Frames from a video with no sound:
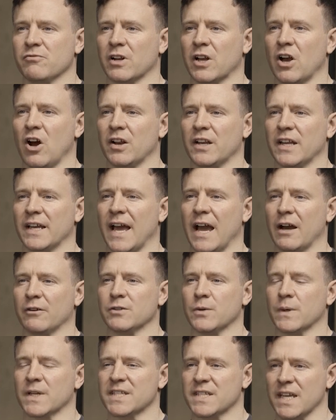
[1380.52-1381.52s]
regarding how
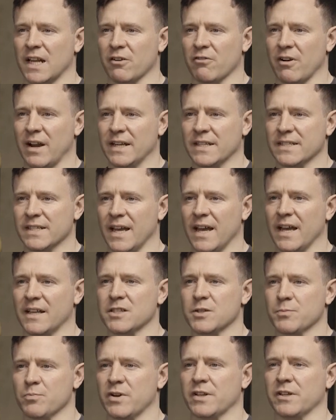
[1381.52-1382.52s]
to accelerate and
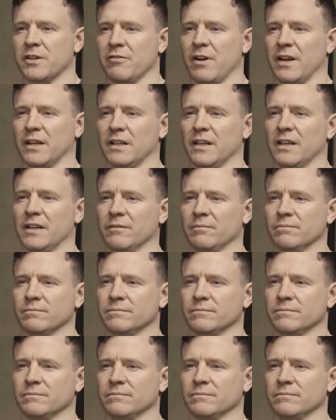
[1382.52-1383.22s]
sprint correctly.